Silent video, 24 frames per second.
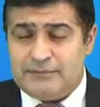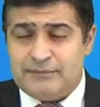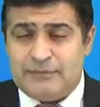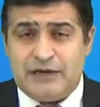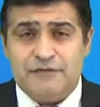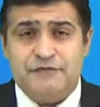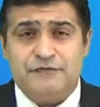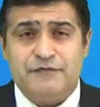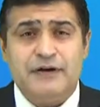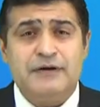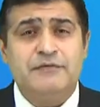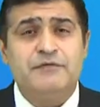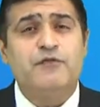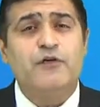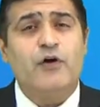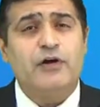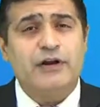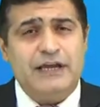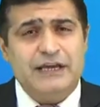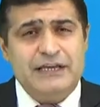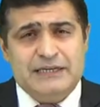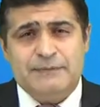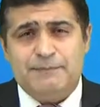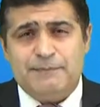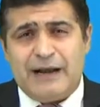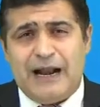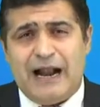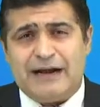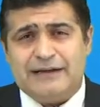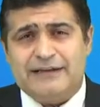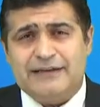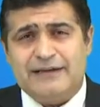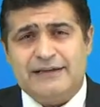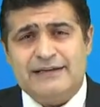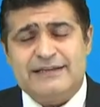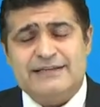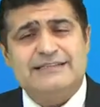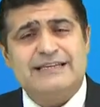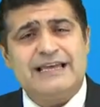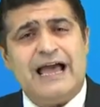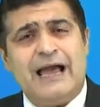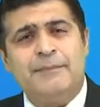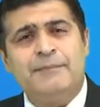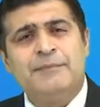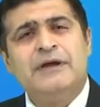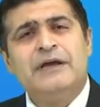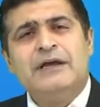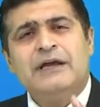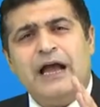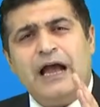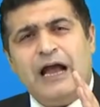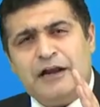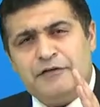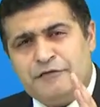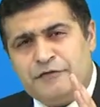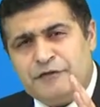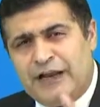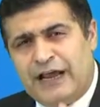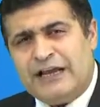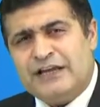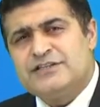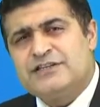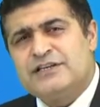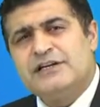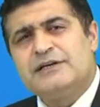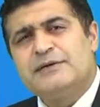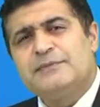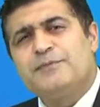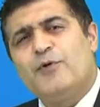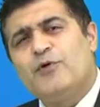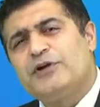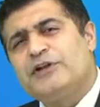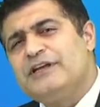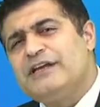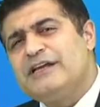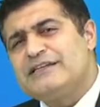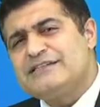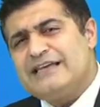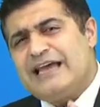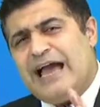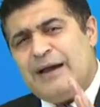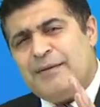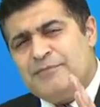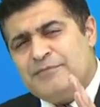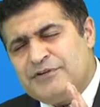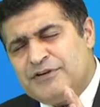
my friend, for any practical exam and financial reporting exam.